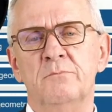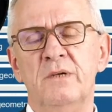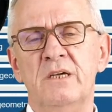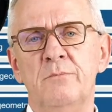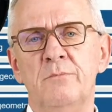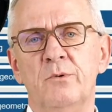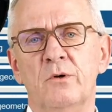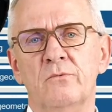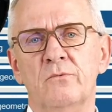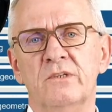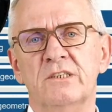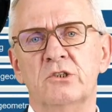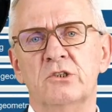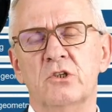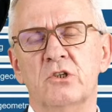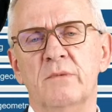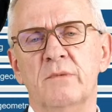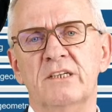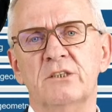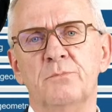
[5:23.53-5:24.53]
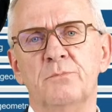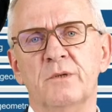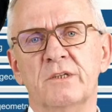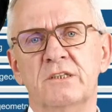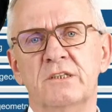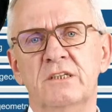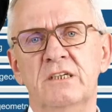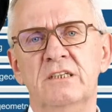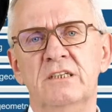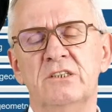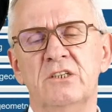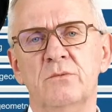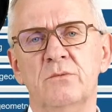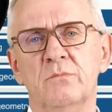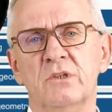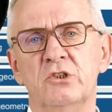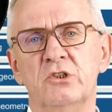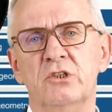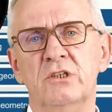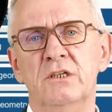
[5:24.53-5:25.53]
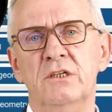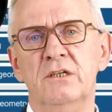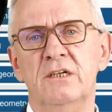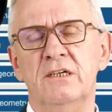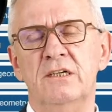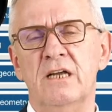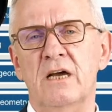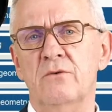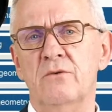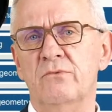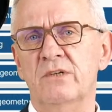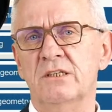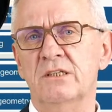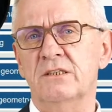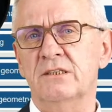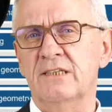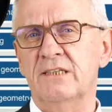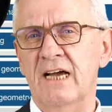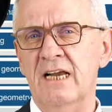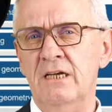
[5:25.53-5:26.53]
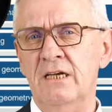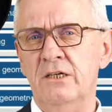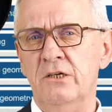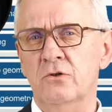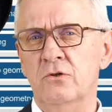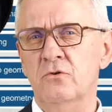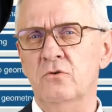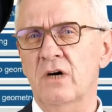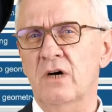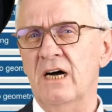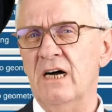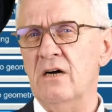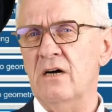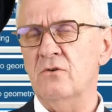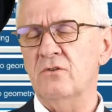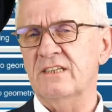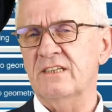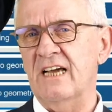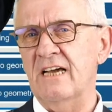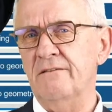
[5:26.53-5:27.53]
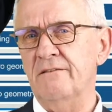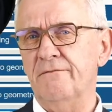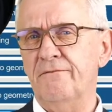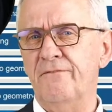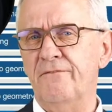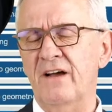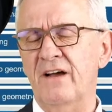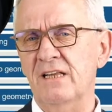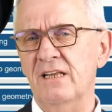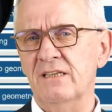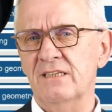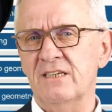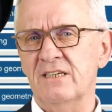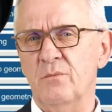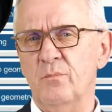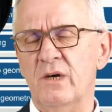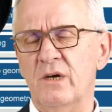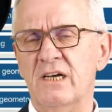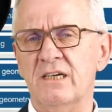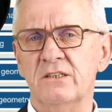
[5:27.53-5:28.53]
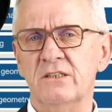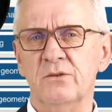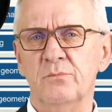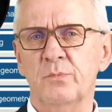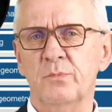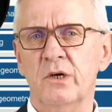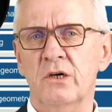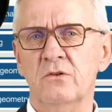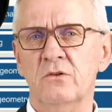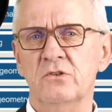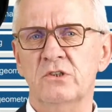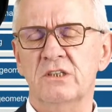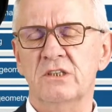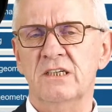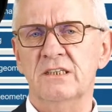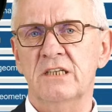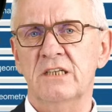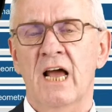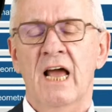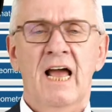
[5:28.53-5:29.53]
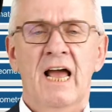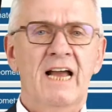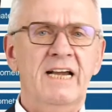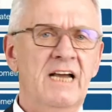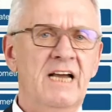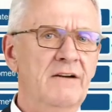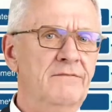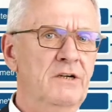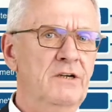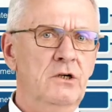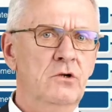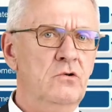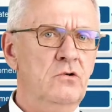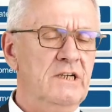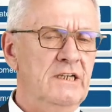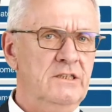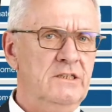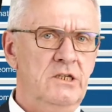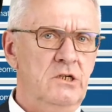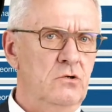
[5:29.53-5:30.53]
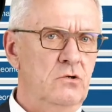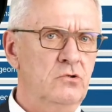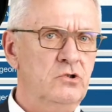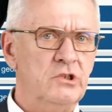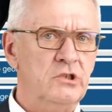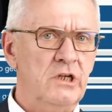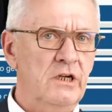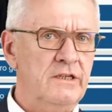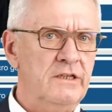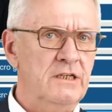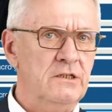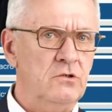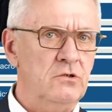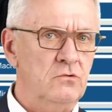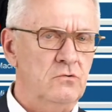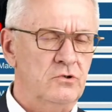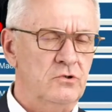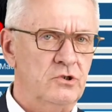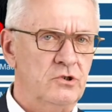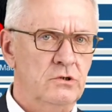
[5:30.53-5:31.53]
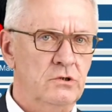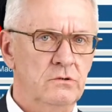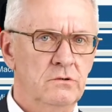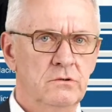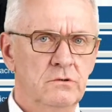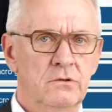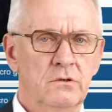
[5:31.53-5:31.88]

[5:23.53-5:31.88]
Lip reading: people with some expertise in machining. They will tell you how they felt about the process, and have a look at the used cutting tools.